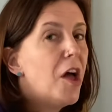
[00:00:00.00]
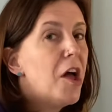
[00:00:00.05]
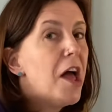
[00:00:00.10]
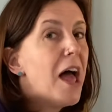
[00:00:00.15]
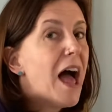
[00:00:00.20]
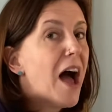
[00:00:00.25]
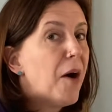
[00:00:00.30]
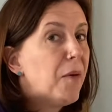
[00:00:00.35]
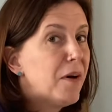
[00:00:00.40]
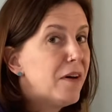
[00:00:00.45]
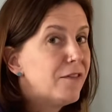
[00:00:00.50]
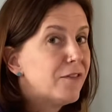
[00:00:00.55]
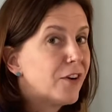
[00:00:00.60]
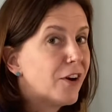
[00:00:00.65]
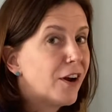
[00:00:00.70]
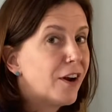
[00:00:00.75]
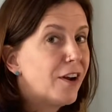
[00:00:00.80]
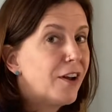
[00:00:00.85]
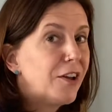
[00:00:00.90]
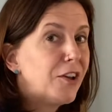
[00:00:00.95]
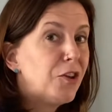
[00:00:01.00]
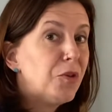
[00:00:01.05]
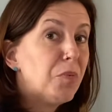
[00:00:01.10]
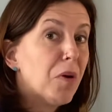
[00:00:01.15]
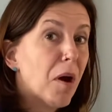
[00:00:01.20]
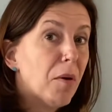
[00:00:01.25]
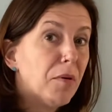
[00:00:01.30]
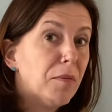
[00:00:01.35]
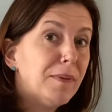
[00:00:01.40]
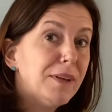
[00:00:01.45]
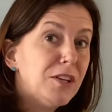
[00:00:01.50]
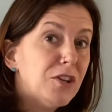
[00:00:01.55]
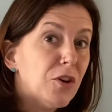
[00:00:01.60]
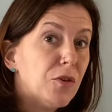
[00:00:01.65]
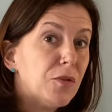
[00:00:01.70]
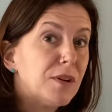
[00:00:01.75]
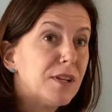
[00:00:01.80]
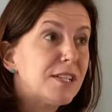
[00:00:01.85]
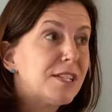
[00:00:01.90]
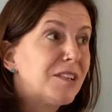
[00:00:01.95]
However, you probably
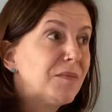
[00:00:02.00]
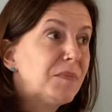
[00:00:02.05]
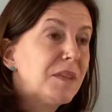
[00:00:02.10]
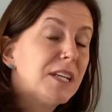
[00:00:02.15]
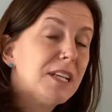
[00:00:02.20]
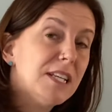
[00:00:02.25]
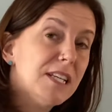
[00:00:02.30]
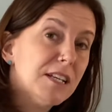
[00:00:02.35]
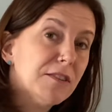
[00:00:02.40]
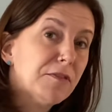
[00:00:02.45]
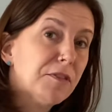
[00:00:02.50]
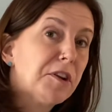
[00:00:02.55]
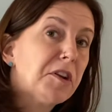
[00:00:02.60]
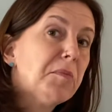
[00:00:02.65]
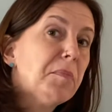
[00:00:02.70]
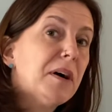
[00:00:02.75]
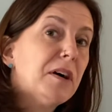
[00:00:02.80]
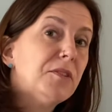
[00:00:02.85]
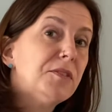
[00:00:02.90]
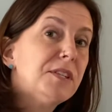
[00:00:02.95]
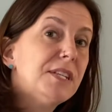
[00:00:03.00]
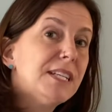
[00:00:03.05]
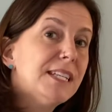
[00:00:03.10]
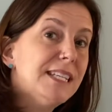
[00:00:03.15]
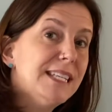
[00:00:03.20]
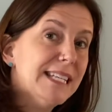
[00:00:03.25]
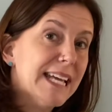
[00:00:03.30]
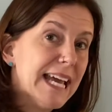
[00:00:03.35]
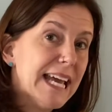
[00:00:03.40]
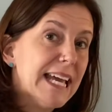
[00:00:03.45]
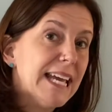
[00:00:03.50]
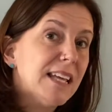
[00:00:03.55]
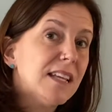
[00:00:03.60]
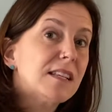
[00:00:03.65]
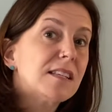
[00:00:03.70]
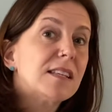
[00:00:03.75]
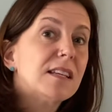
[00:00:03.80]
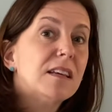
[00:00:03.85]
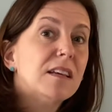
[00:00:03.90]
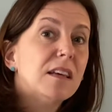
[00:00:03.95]
noticed something different about
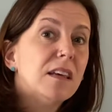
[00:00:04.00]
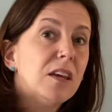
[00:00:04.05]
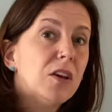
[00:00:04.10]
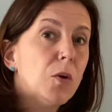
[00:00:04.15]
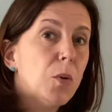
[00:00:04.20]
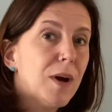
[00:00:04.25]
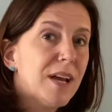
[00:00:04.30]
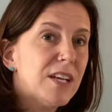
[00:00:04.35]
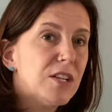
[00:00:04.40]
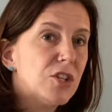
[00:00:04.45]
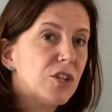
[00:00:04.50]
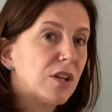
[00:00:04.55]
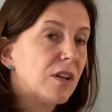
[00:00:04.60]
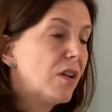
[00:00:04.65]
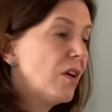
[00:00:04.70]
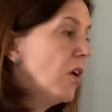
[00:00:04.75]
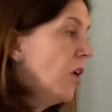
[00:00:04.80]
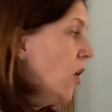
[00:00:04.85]
today's equation.